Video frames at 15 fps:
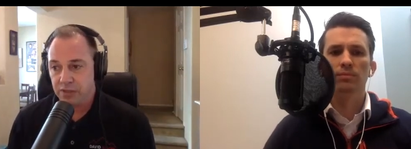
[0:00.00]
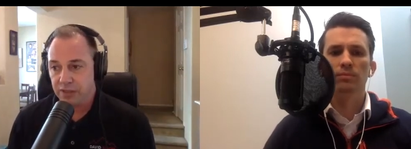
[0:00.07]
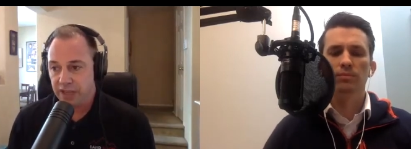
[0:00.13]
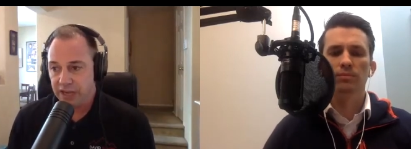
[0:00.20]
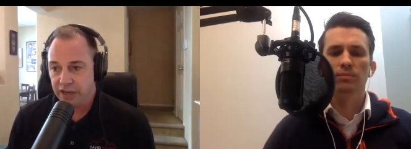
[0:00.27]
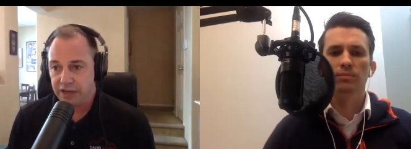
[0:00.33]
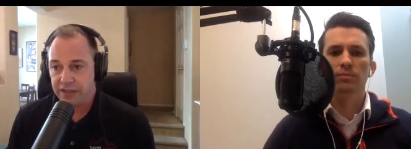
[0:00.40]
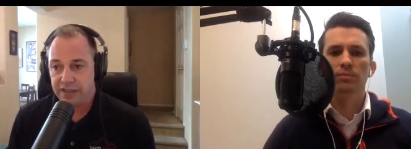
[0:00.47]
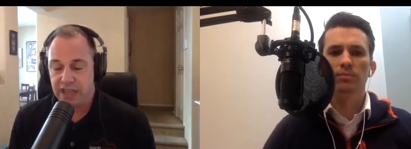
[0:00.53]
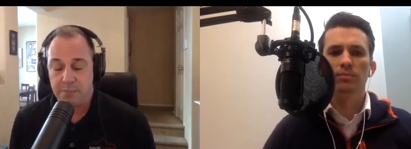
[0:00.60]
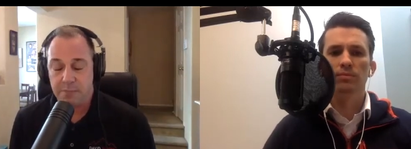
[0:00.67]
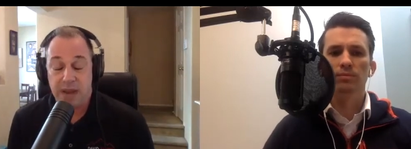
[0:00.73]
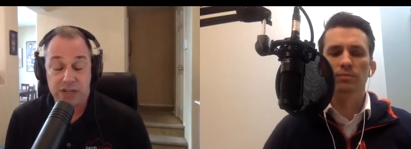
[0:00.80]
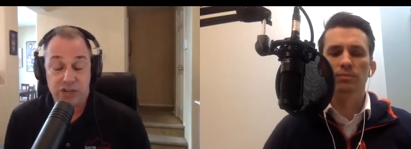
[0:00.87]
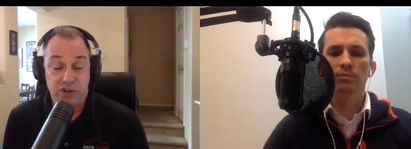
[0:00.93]
Speaker 1: They're
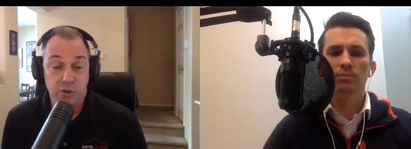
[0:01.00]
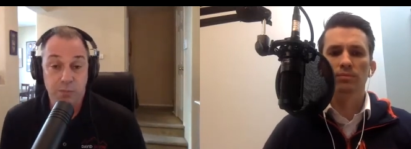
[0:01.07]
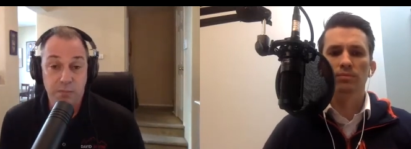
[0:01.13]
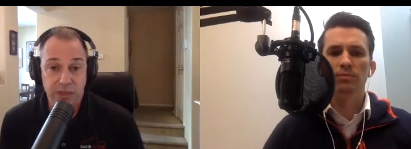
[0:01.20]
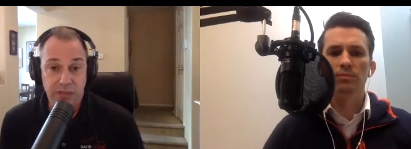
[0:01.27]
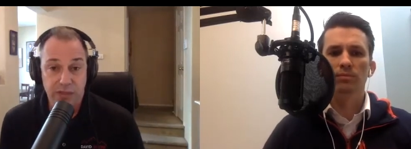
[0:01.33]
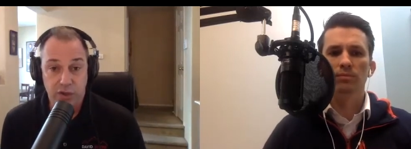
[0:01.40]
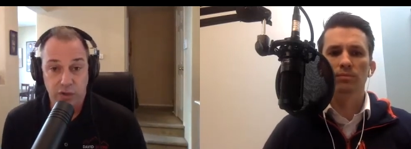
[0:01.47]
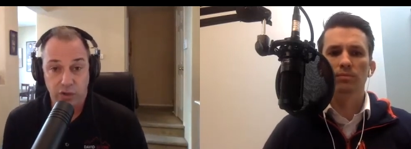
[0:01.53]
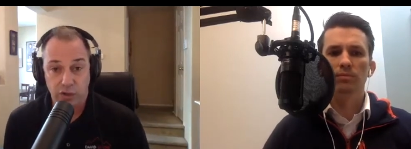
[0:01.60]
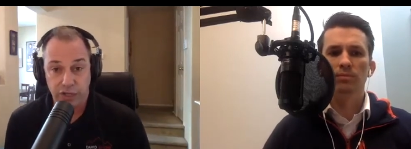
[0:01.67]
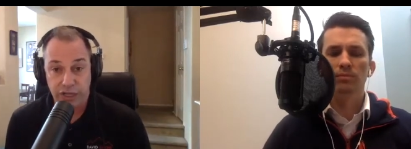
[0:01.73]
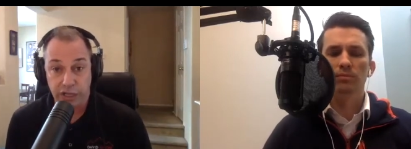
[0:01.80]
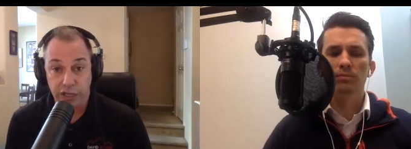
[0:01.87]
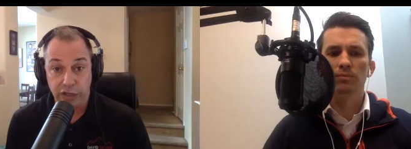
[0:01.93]
that magical,
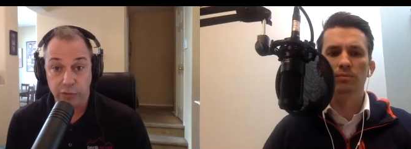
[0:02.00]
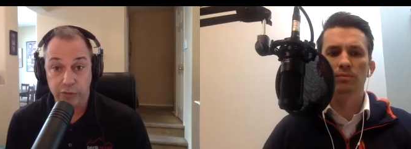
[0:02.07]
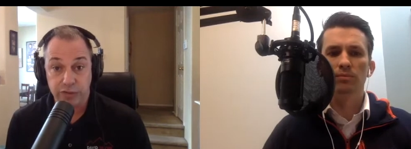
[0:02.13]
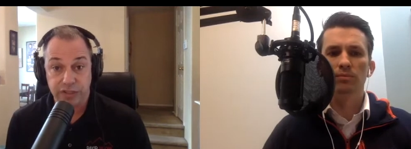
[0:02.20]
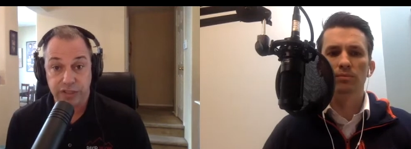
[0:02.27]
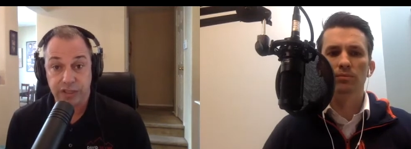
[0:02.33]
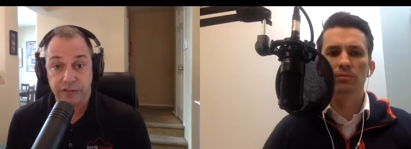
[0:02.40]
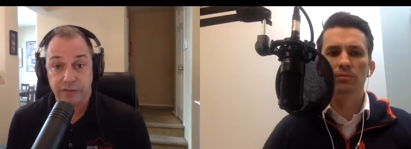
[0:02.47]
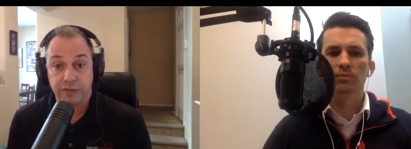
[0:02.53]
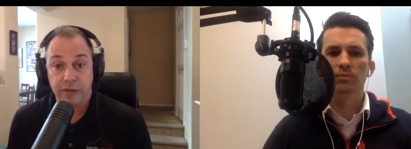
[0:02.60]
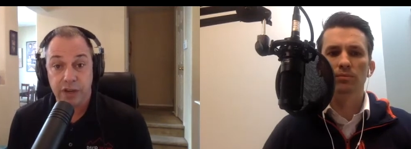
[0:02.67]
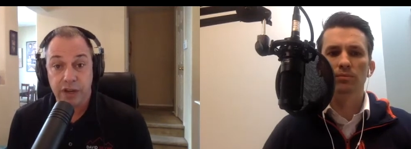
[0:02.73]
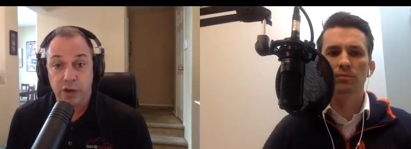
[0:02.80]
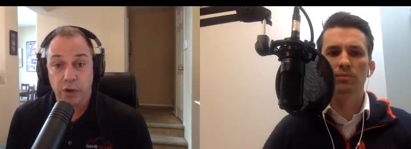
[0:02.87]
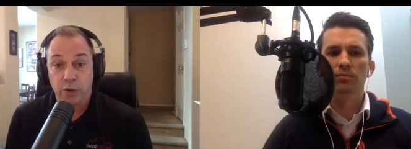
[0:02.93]
mythical, elusive
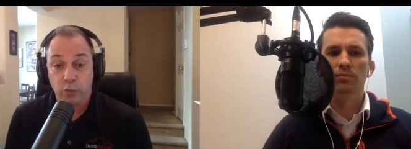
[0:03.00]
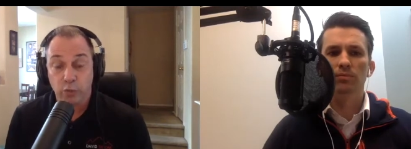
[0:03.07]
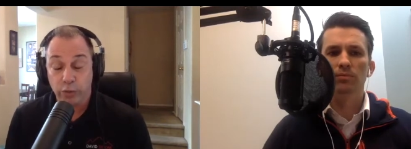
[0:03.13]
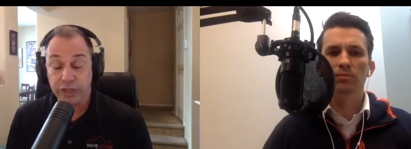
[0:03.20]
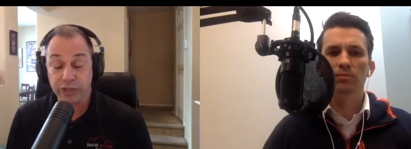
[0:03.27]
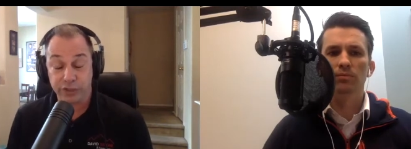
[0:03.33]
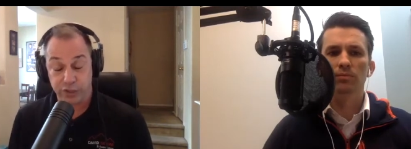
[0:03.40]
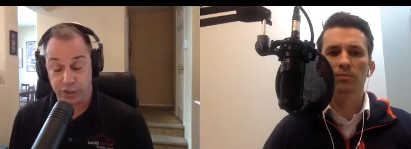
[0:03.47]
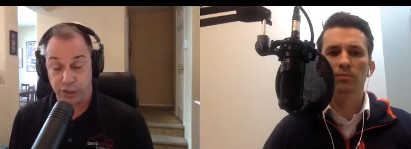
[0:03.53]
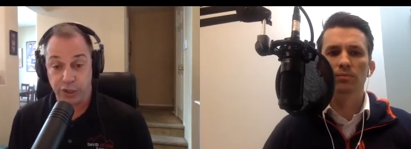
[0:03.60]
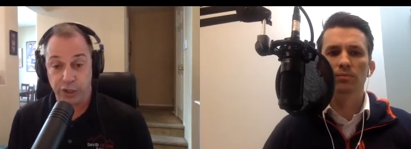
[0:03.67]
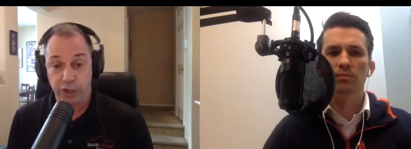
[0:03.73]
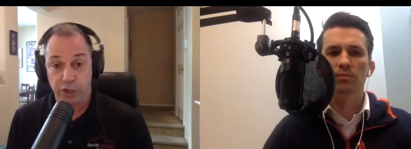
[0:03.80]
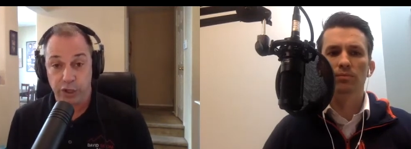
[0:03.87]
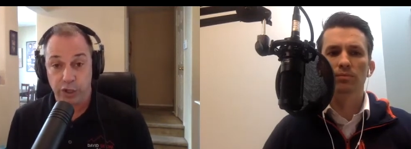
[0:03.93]

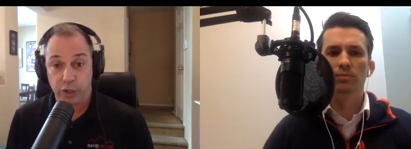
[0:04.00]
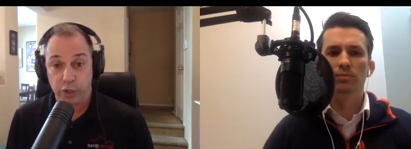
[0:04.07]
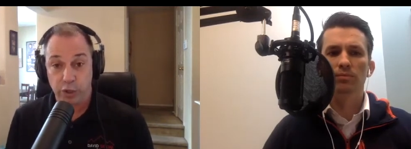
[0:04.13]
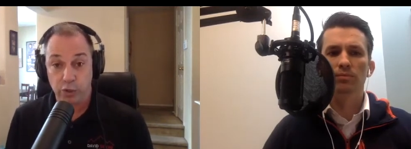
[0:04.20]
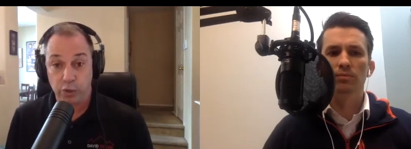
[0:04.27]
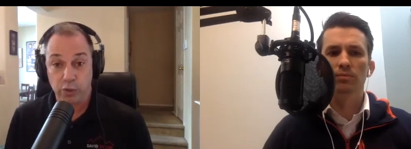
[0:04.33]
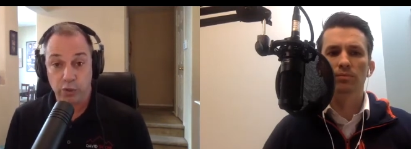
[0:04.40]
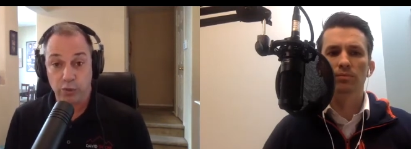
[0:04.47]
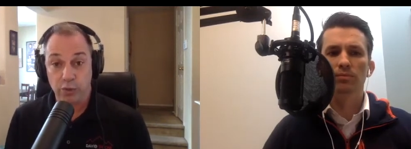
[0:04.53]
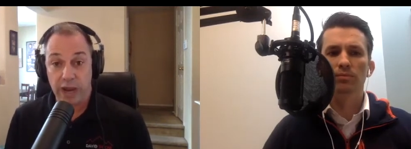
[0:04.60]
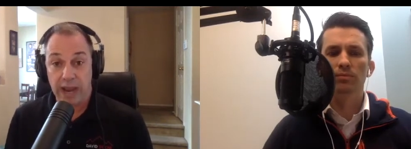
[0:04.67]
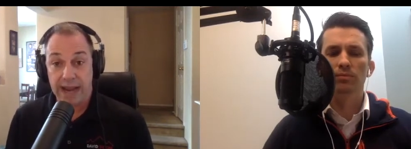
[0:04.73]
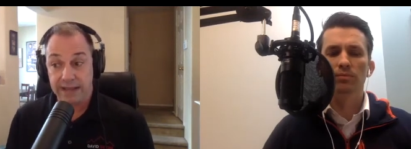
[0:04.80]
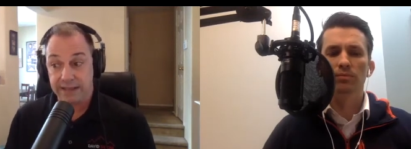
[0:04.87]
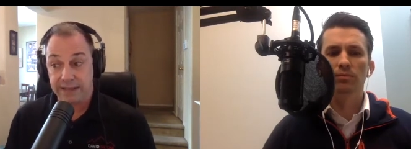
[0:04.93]
realtor who
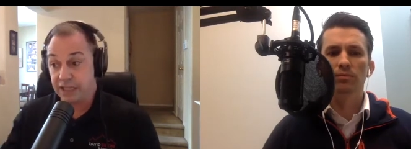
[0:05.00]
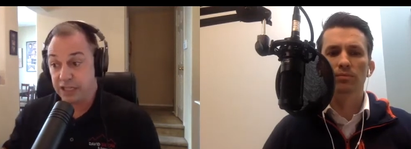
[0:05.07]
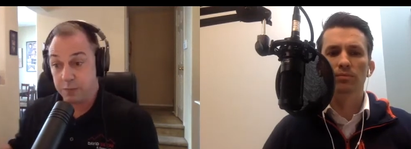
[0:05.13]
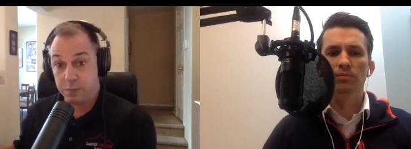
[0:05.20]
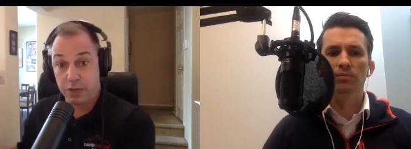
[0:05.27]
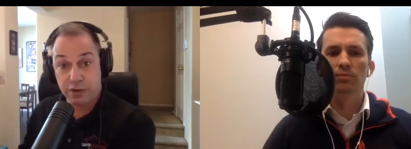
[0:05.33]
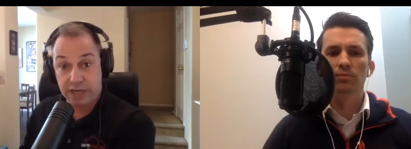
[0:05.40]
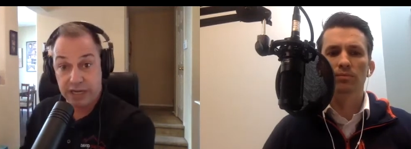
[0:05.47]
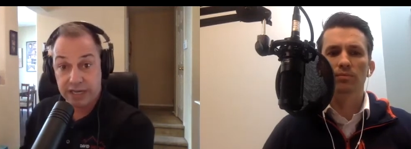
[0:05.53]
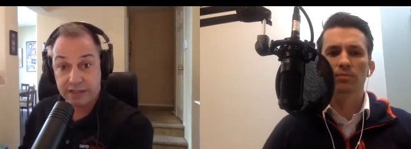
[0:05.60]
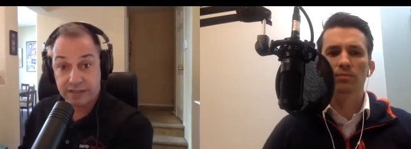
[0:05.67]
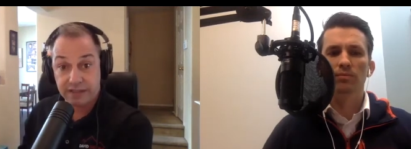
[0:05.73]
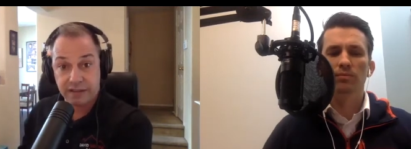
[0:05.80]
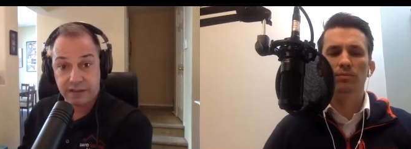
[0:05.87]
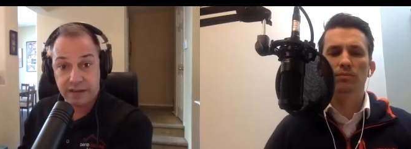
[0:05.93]
has
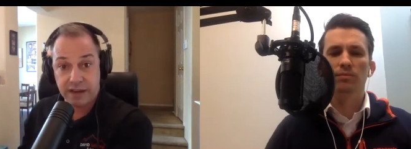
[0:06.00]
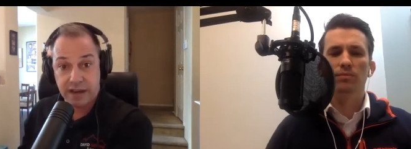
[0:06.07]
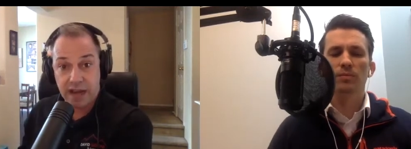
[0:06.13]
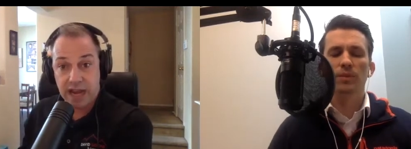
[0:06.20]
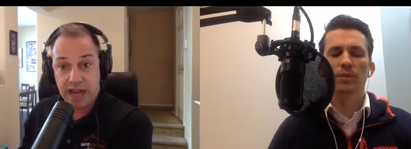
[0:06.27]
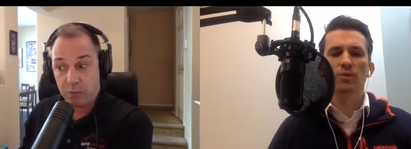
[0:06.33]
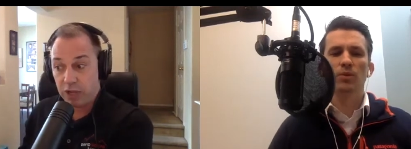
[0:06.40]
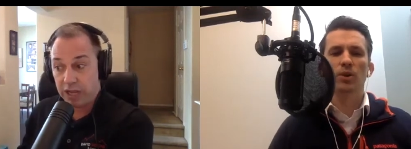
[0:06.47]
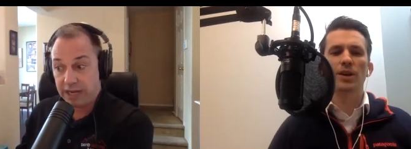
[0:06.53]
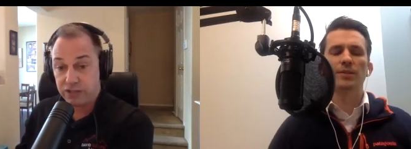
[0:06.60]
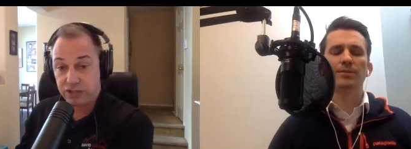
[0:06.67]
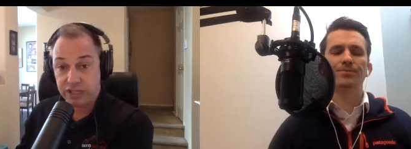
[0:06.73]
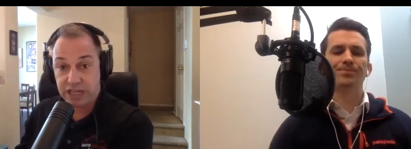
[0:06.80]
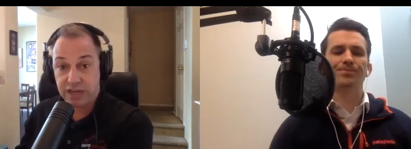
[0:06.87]
experience and will actually